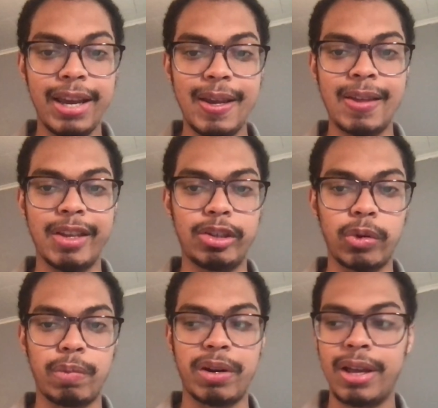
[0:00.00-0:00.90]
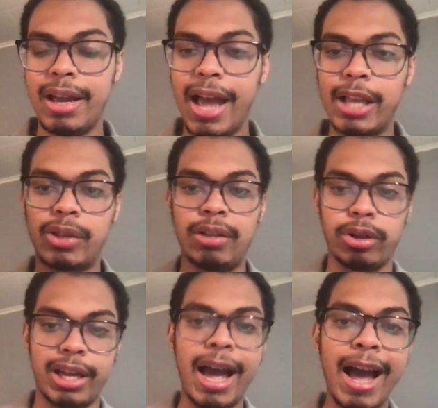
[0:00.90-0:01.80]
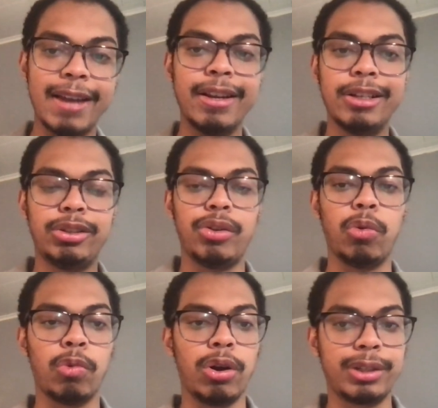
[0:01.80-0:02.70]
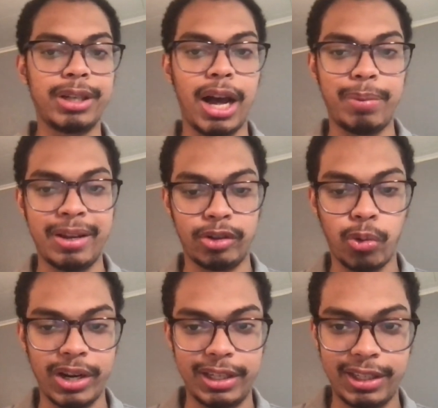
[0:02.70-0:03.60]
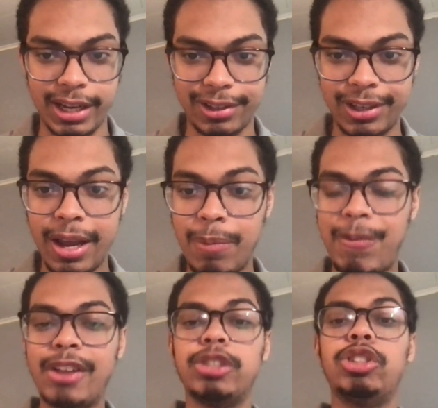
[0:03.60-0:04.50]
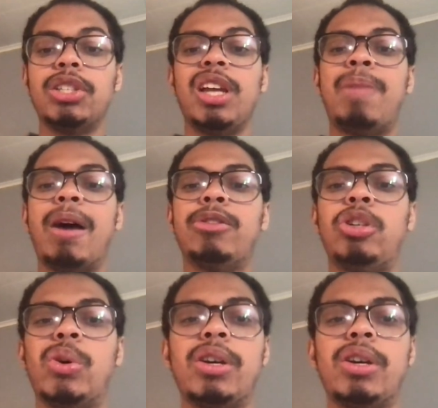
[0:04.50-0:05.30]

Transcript: in this tournament as they look ahead to the World Cup in 26. But that should just about do it